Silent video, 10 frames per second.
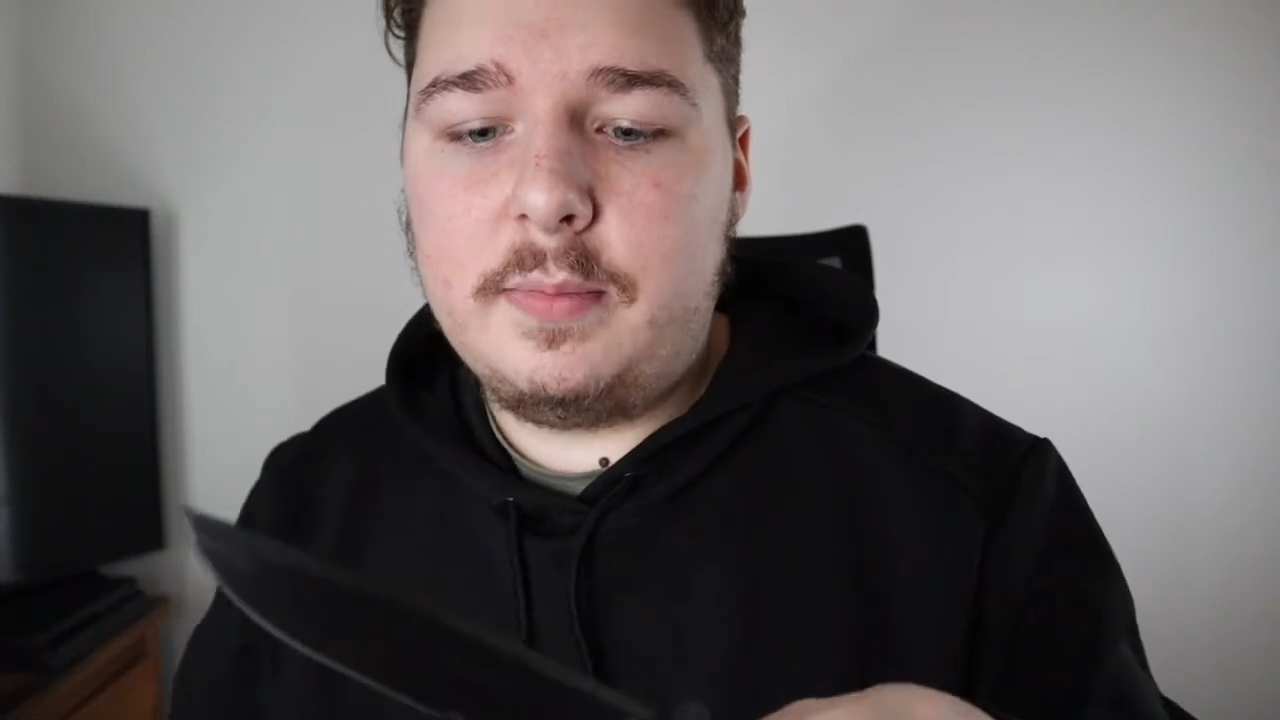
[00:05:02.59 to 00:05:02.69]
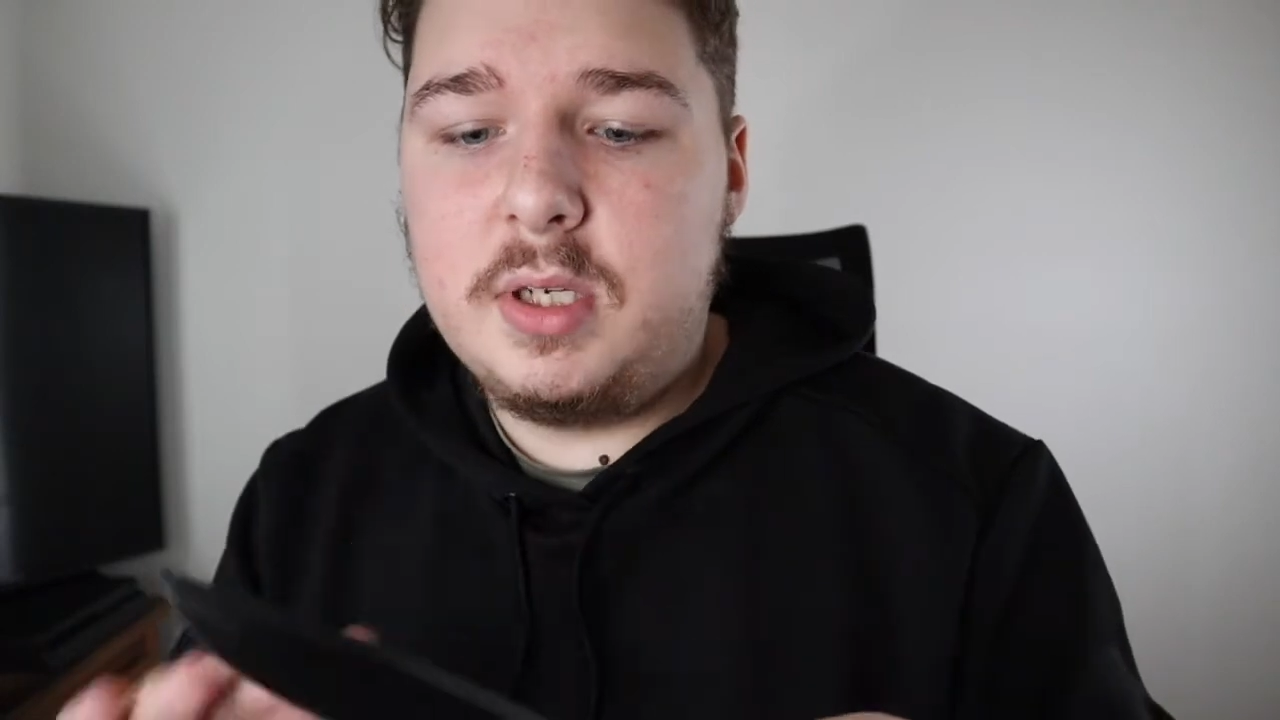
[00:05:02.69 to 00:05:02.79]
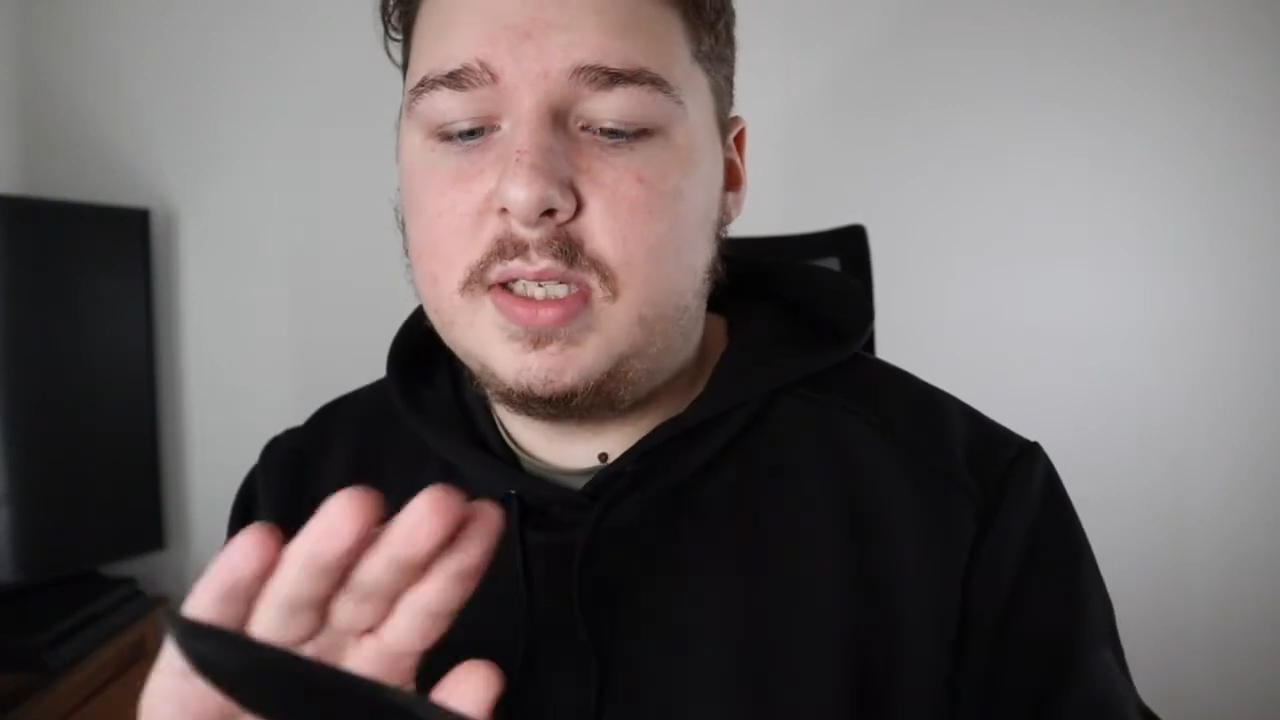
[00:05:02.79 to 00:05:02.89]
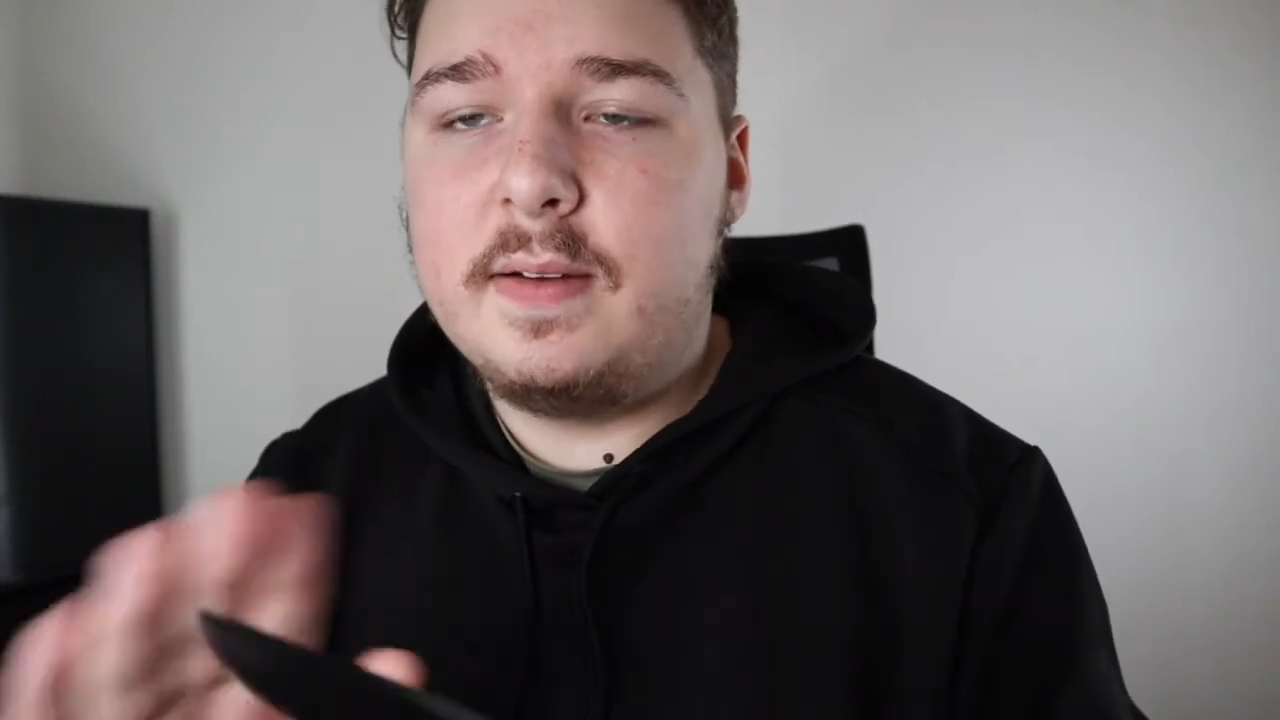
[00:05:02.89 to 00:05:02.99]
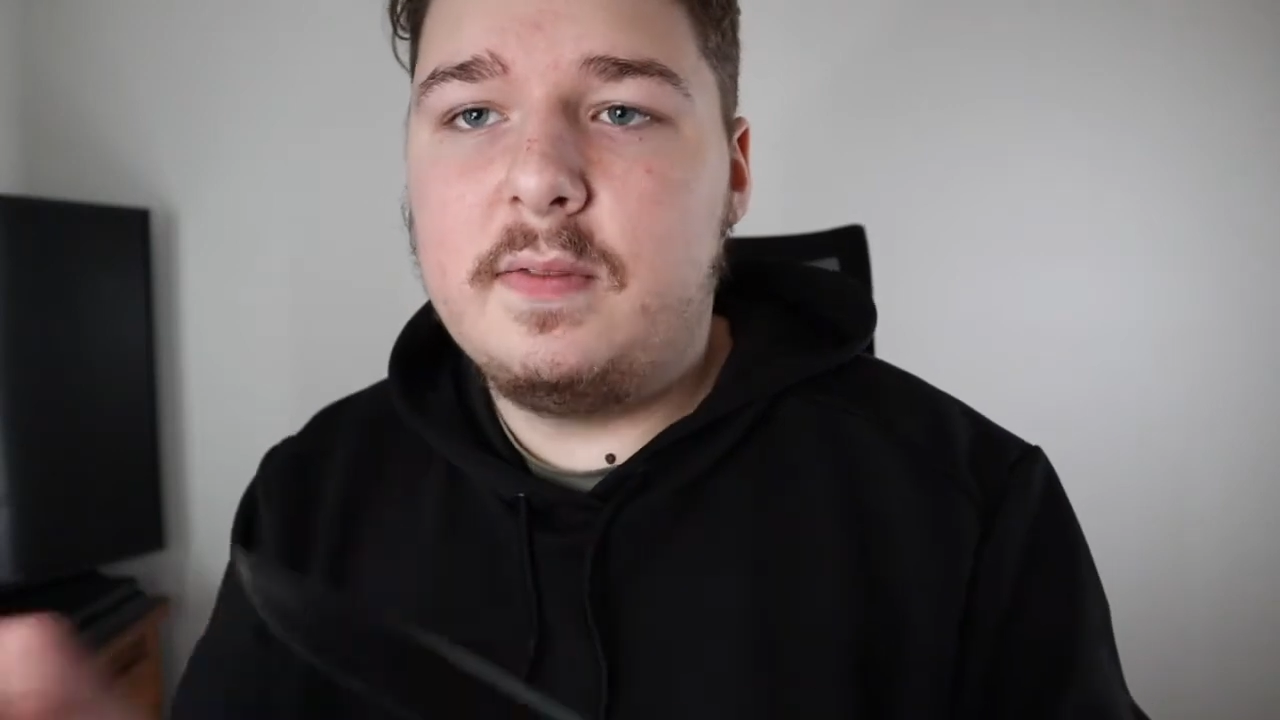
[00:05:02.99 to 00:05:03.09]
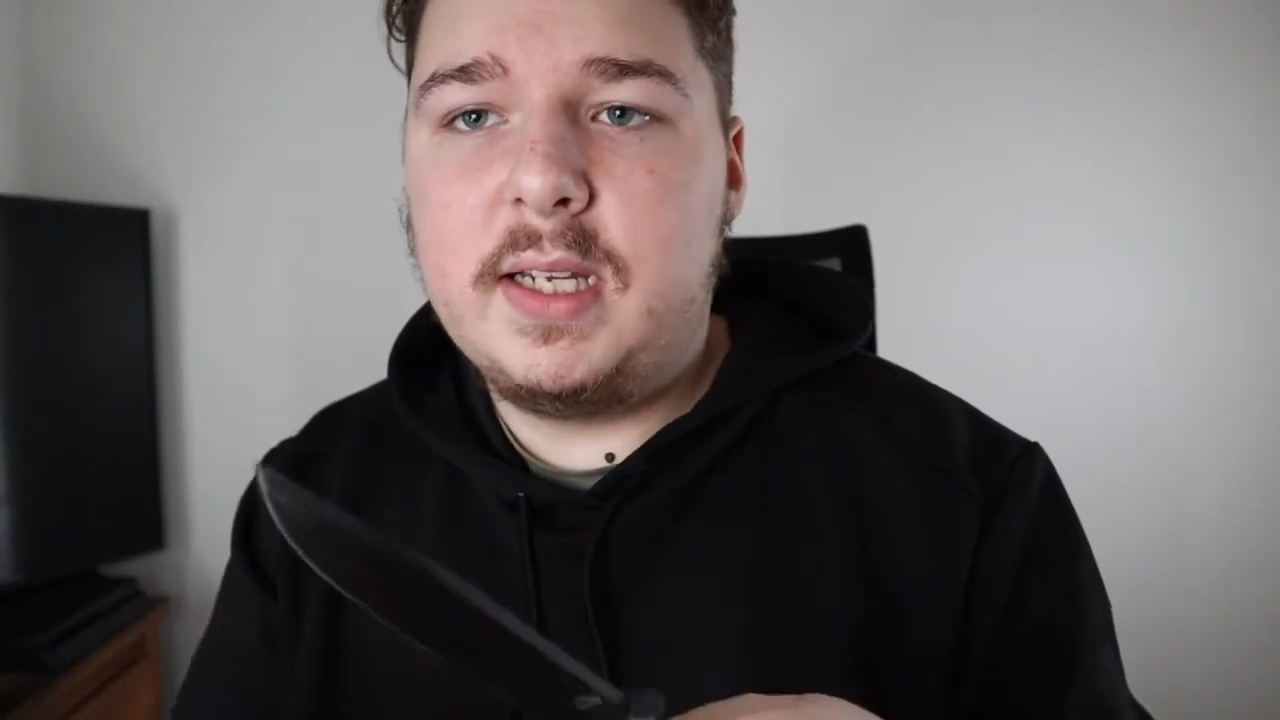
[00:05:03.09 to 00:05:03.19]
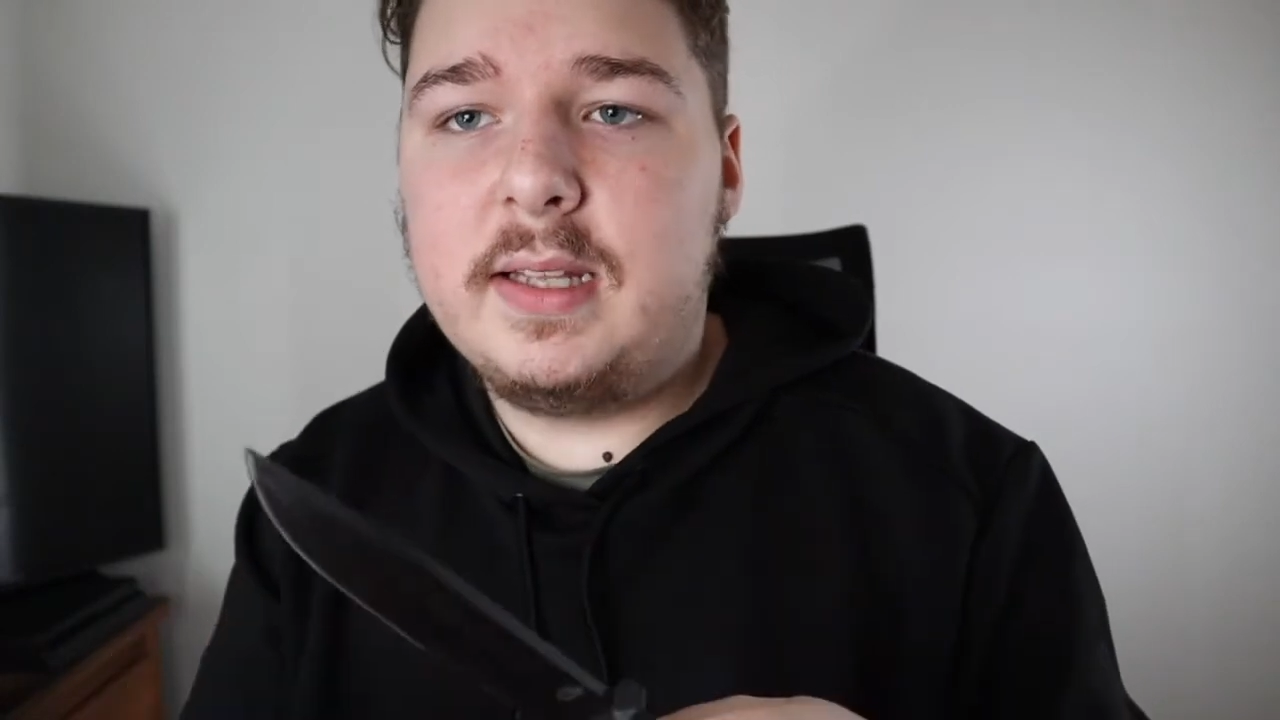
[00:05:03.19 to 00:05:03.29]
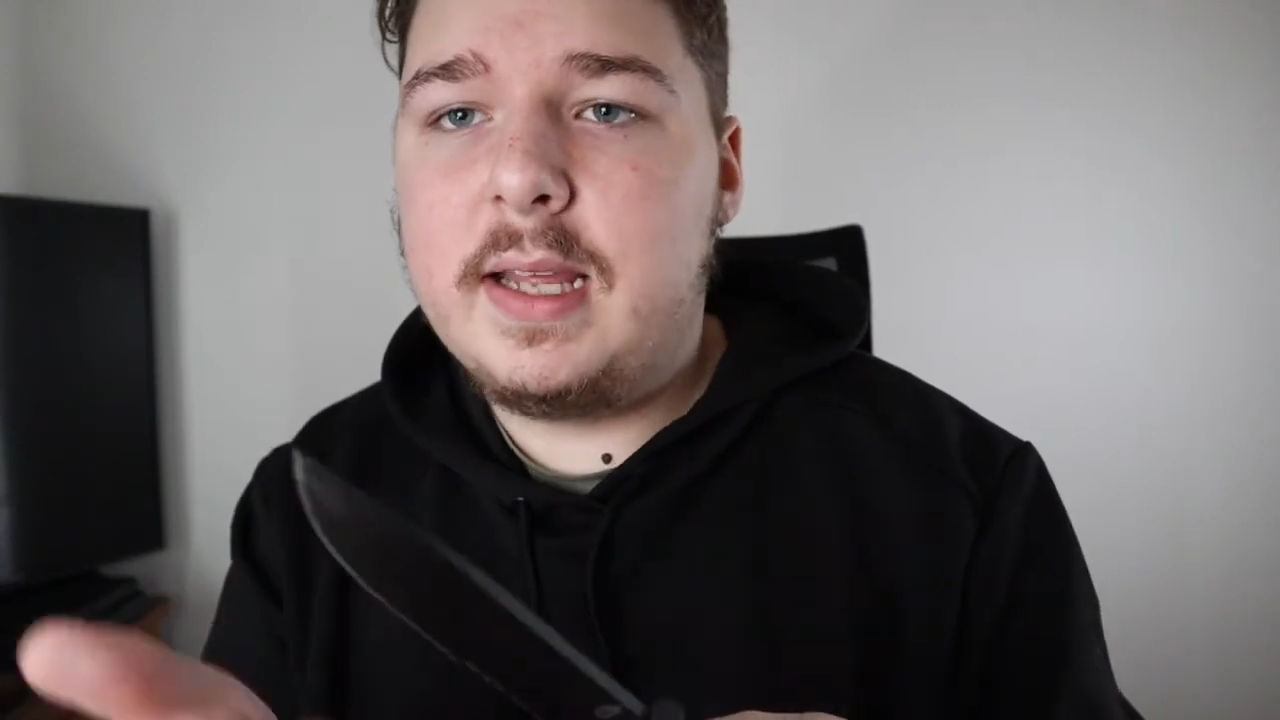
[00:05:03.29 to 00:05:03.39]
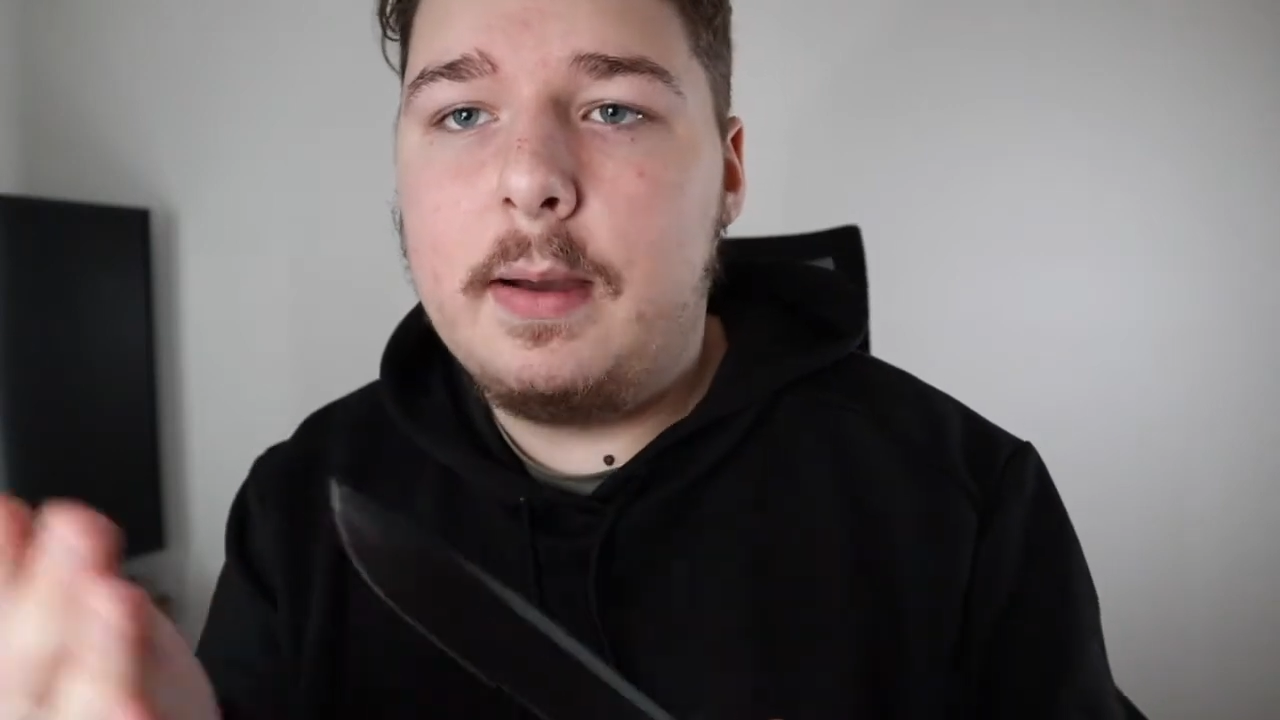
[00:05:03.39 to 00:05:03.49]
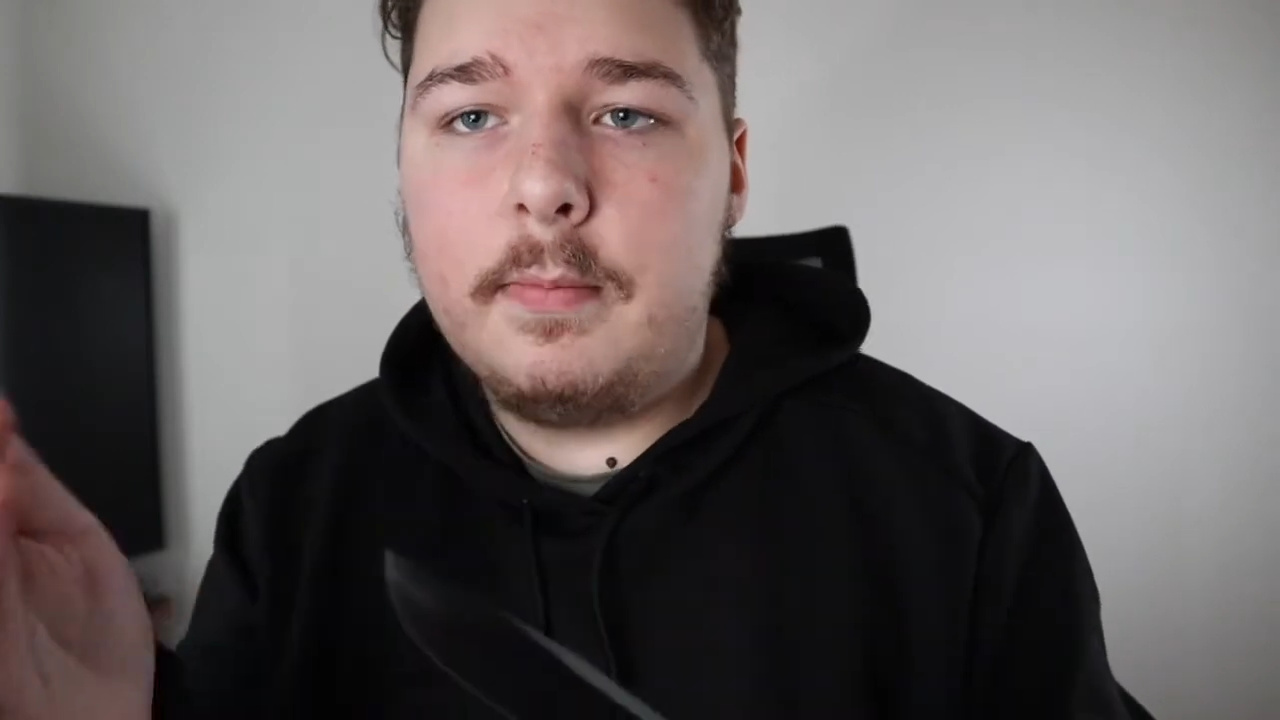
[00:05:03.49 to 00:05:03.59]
You just have to get that,